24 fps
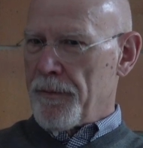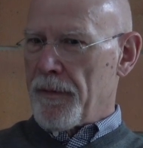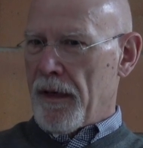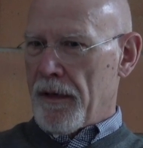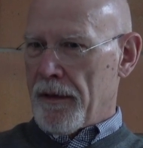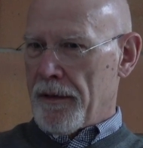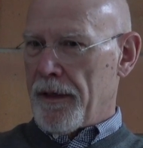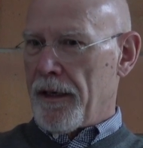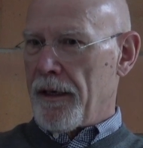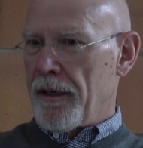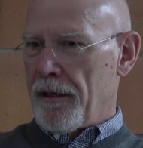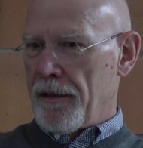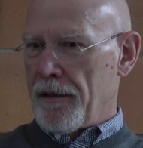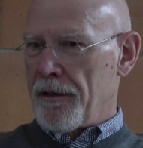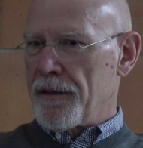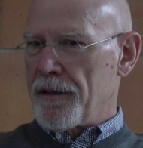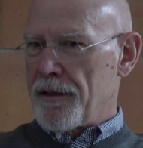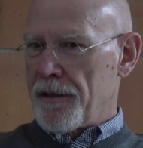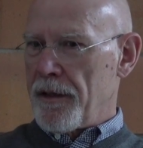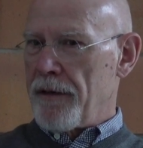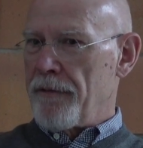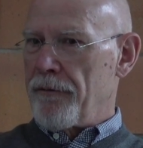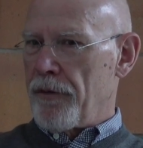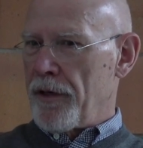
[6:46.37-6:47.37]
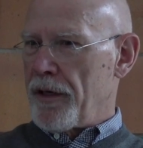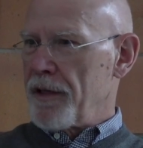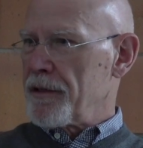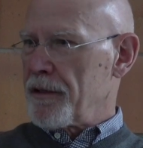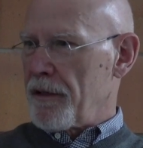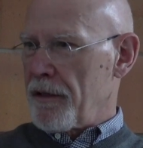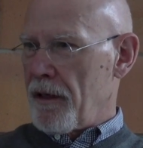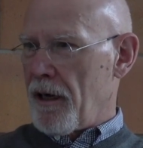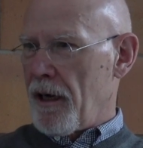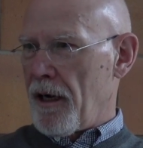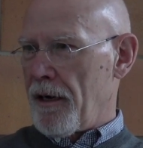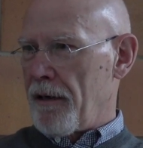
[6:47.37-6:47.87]
Again, Steve Reese
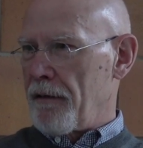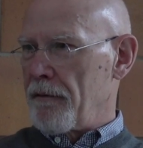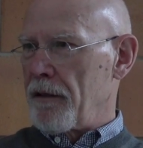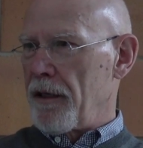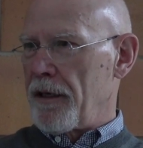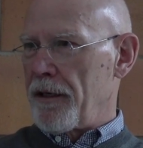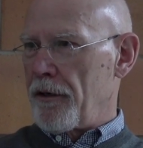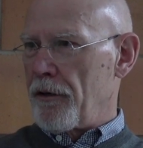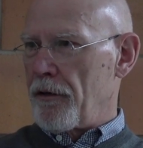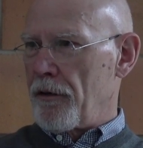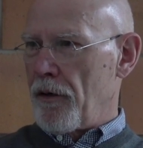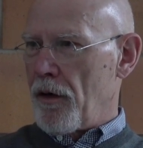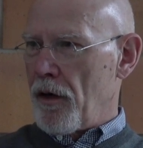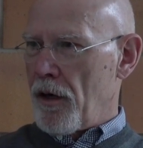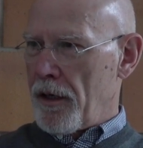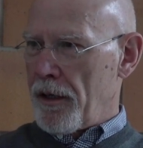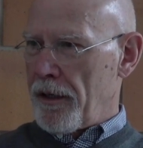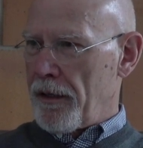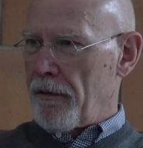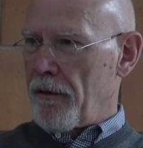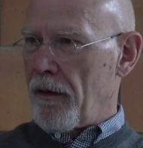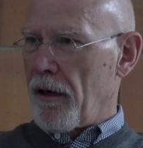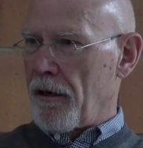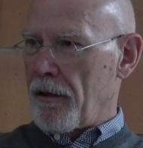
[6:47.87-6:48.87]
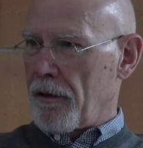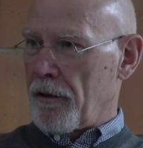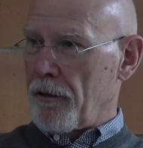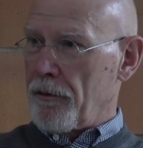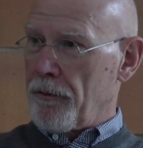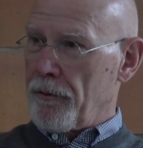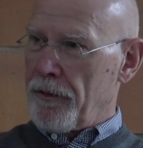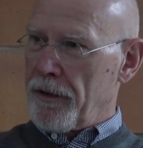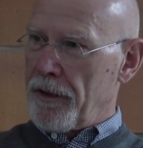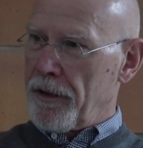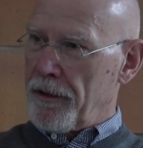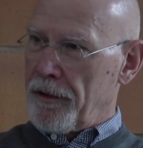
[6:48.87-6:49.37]
and I, later on in our
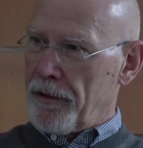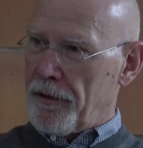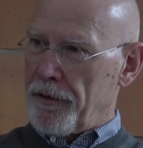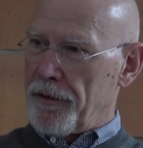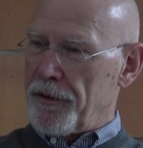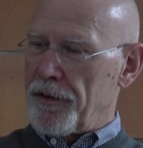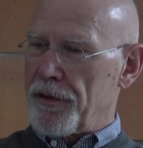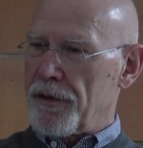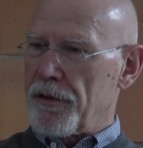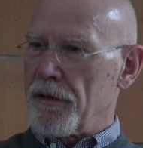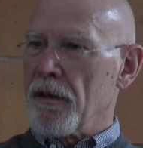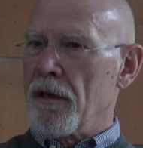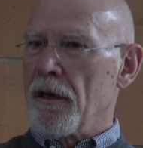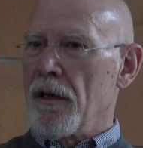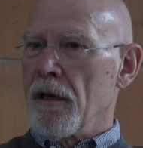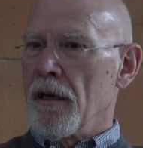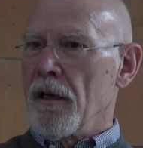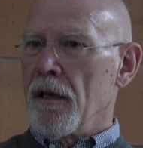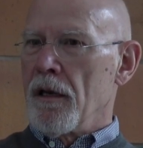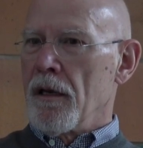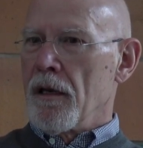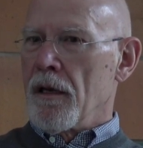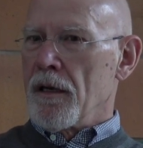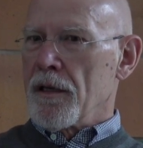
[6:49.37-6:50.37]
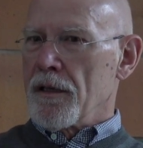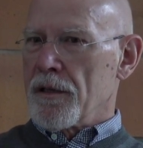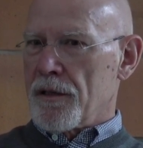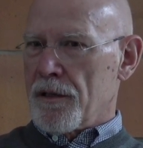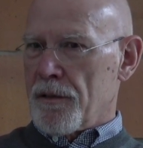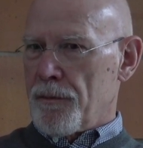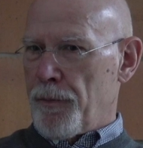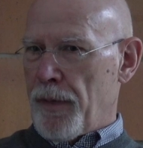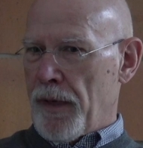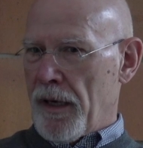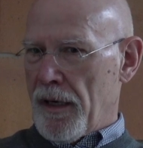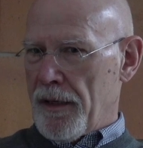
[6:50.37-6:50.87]
careers,
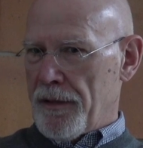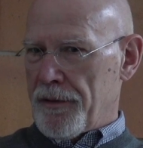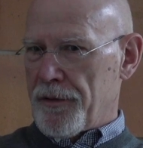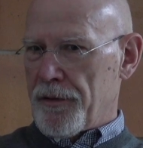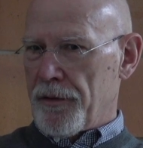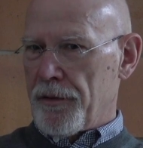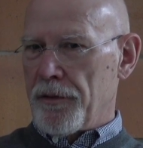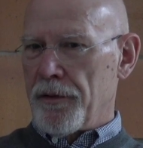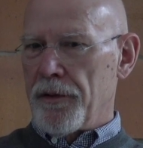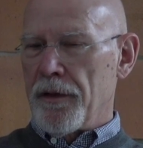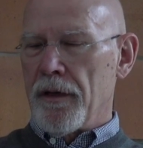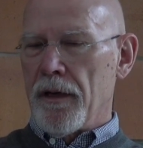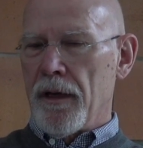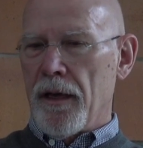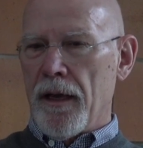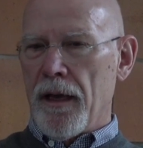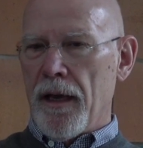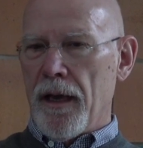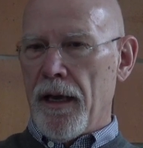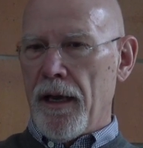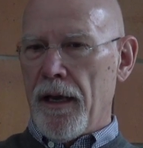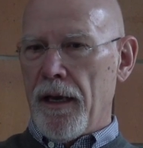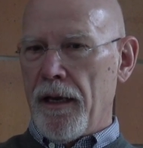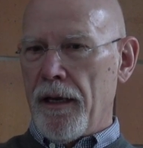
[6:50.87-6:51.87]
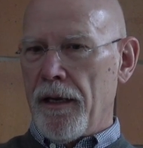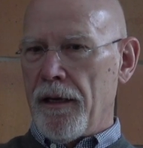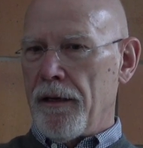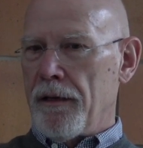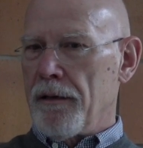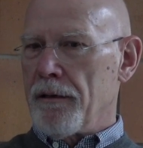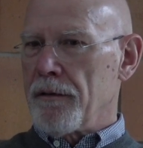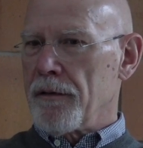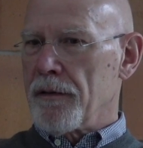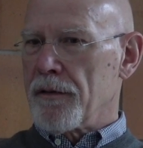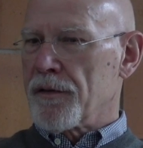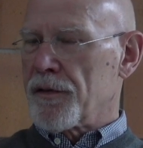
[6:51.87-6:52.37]
sponsored
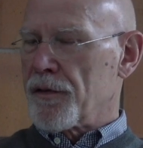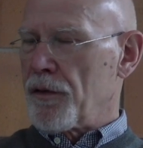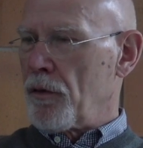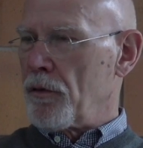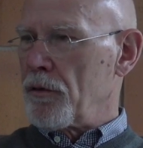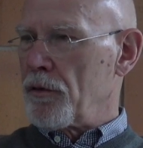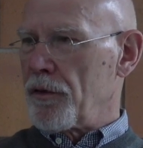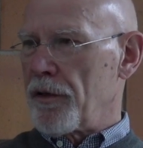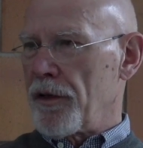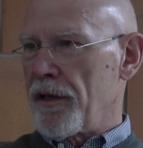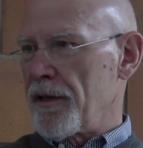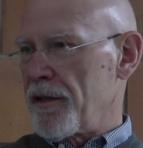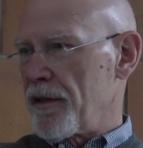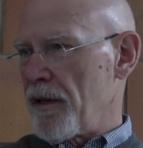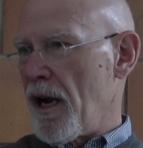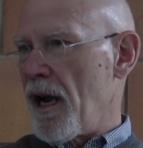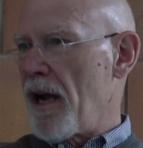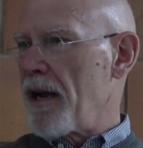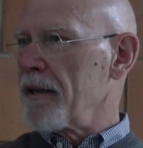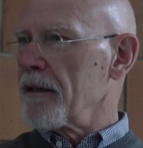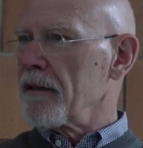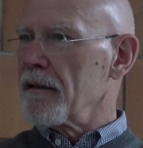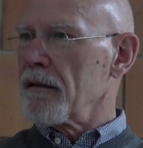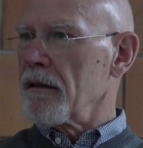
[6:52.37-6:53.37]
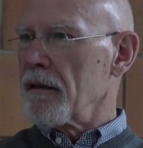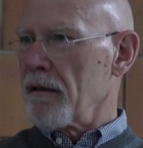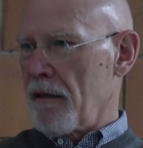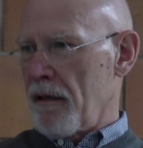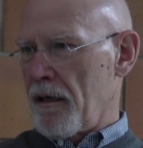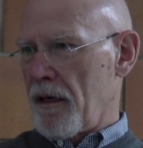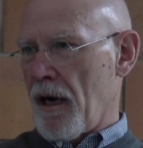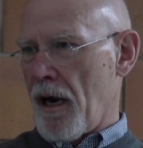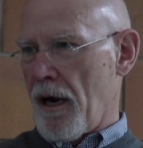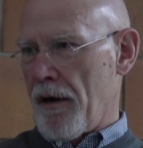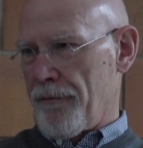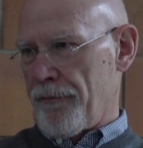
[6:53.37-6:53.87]
a solar design
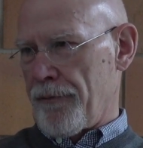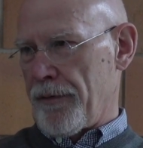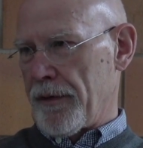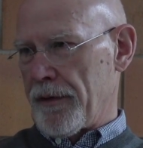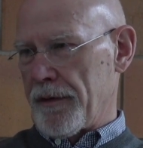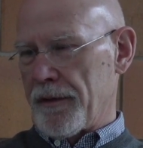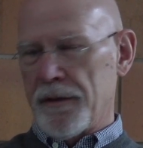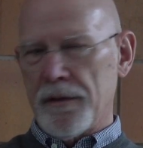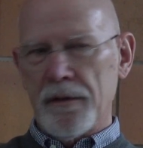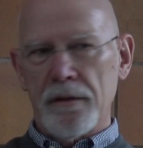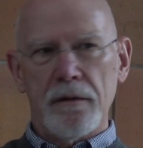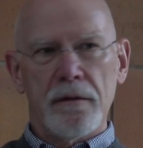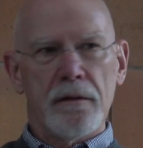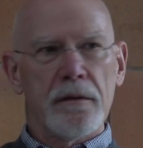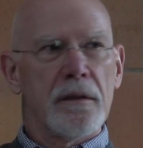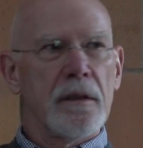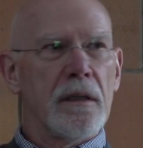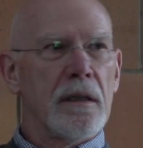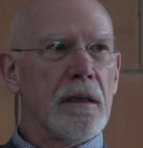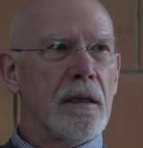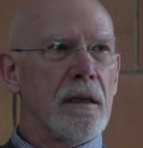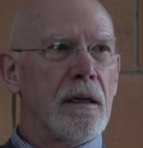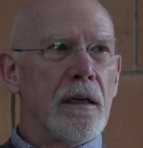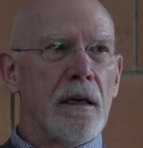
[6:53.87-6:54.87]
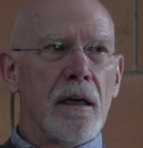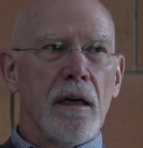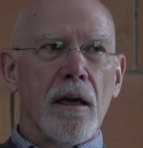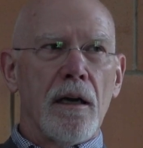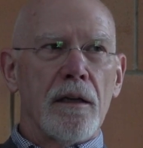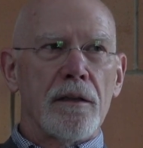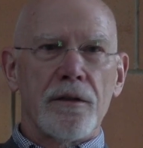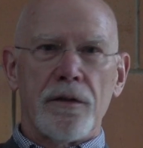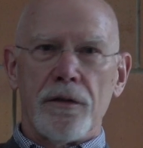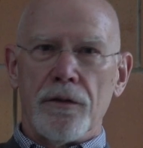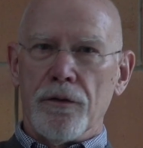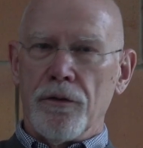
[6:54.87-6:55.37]
conference
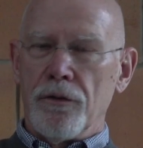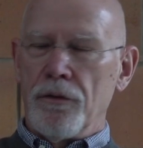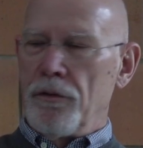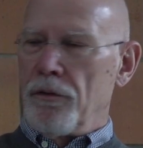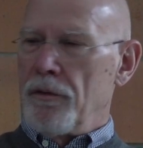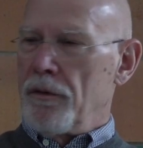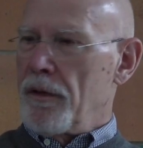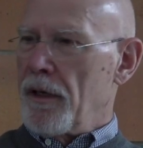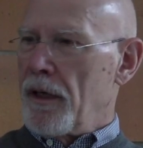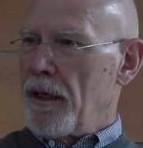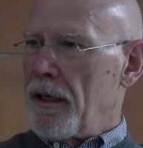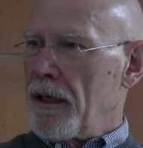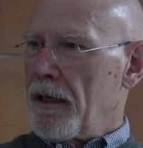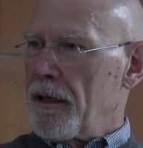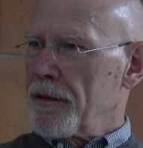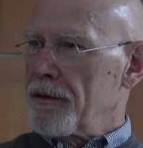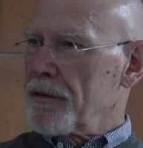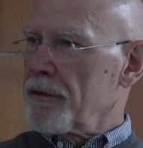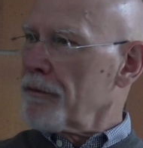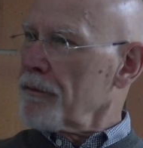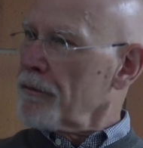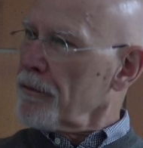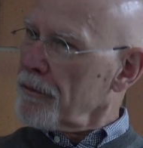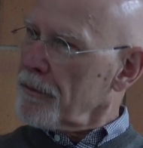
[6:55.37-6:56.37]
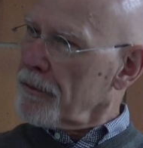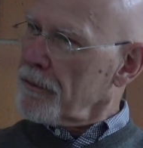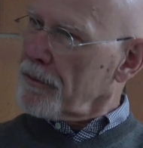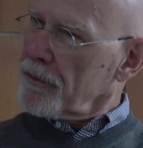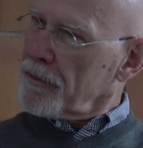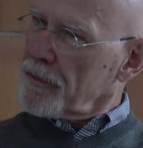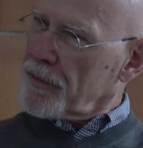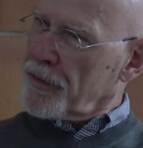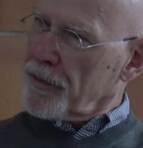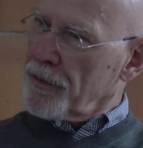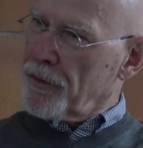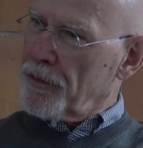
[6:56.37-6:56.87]
to
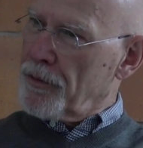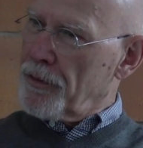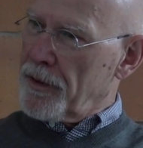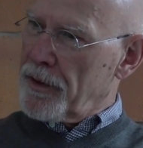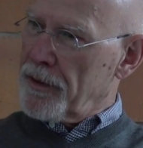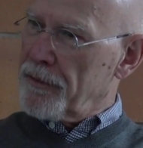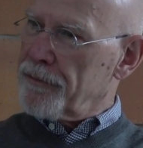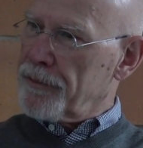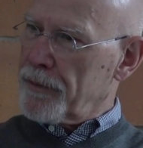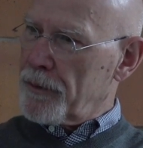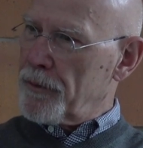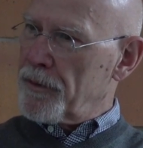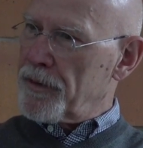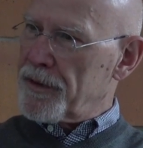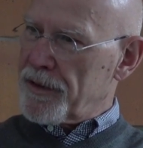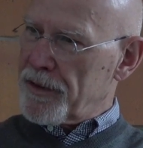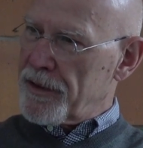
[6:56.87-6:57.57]
influence